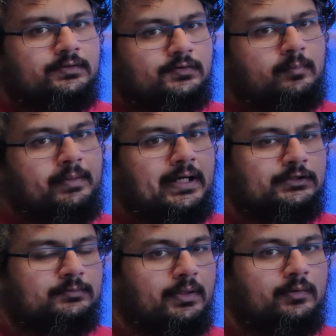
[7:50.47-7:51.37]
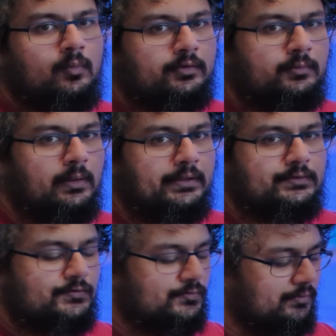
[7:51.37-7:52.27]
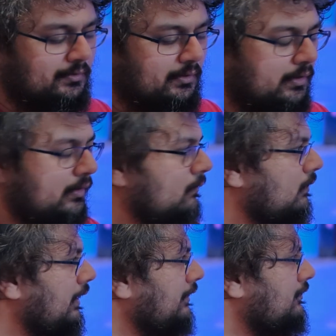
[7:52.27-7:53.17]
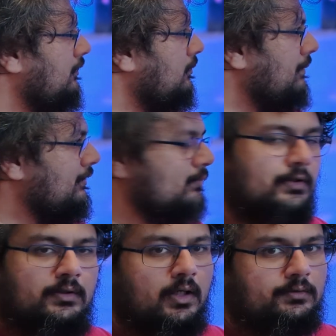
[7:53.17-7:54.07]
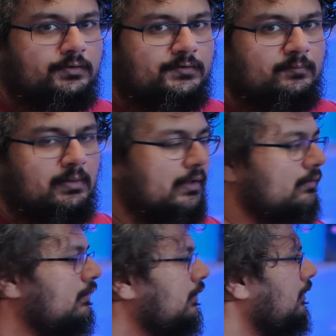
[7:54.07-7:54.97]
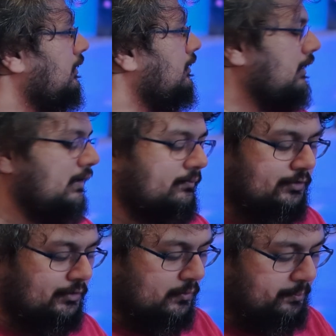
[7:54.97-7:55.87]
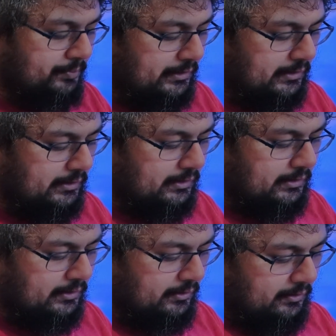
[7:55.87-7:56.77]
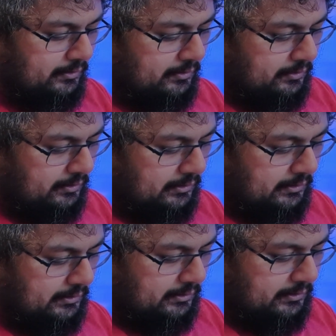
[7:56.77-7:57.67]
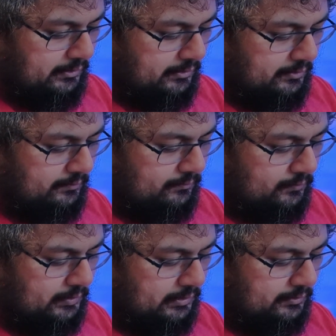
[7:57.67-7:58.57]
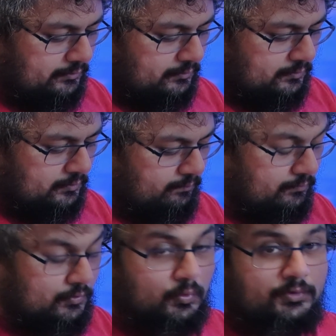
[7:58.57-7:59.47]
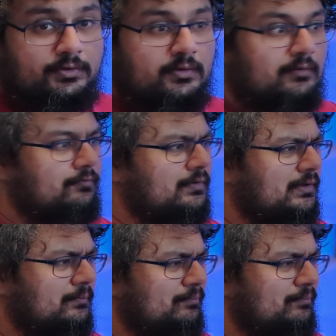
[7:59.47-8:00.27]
into the past by the one who waits, right, to mess with the doctor somehow. Uh, she could be uh, daughter of, uh,